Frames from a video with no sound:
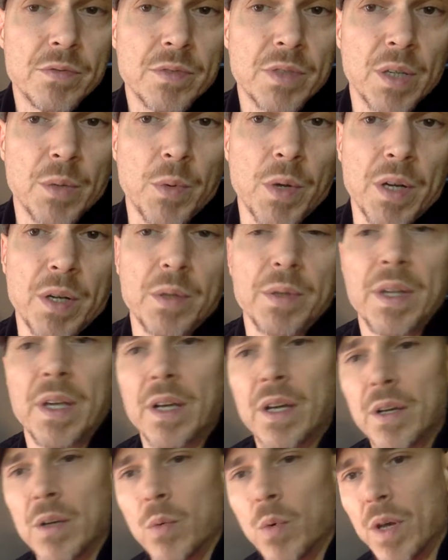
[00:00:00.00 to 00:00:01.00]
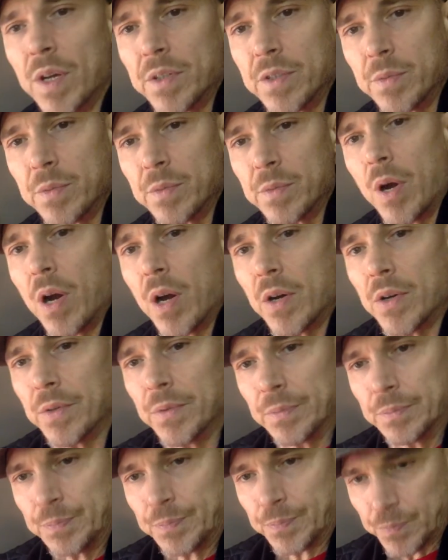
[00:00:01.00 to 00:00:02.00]
They're going to want to
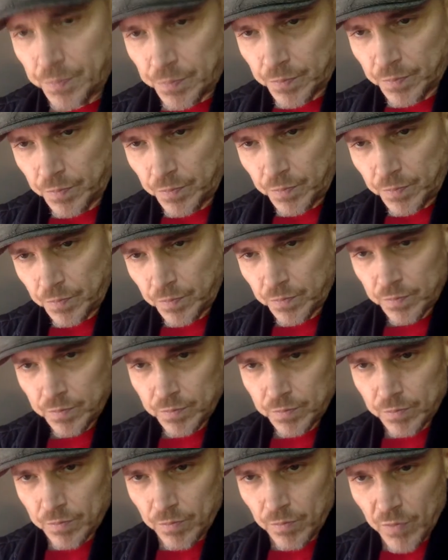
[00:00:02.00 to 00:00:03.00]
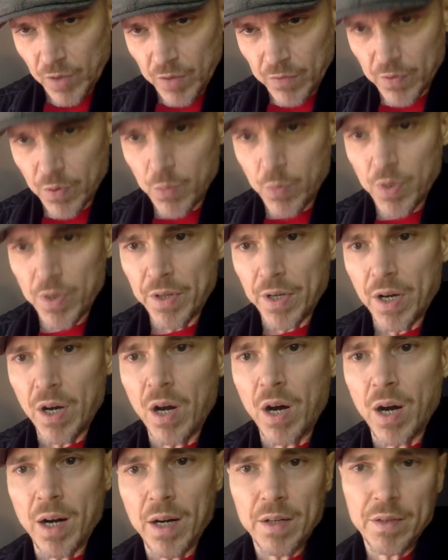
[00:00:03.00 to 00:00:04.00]
depart from where they
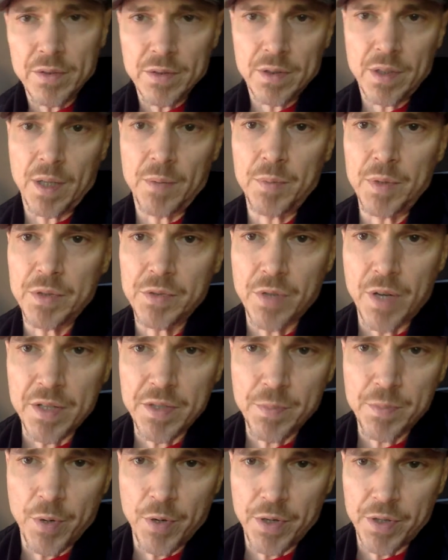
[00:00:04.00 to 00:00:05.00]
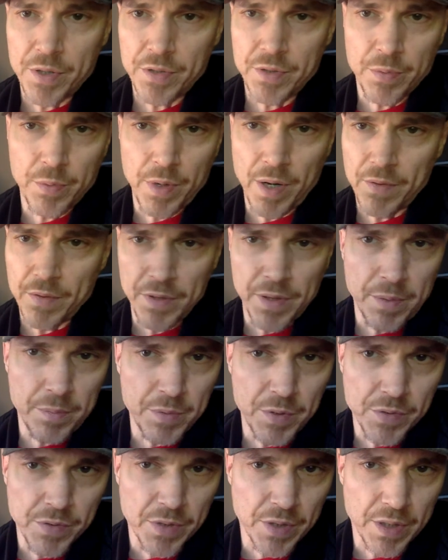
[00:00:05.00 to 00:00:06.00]
are and be transported to wherever the
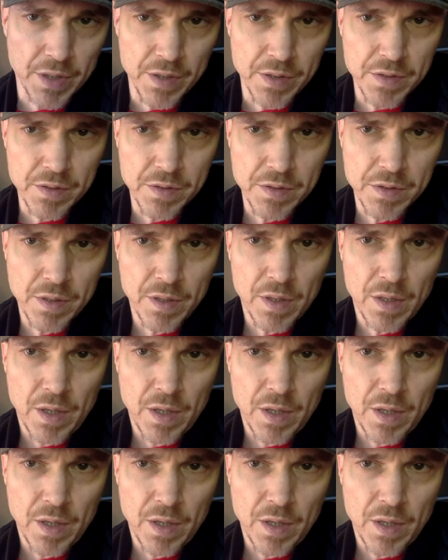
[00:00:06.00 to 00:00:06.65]
music is.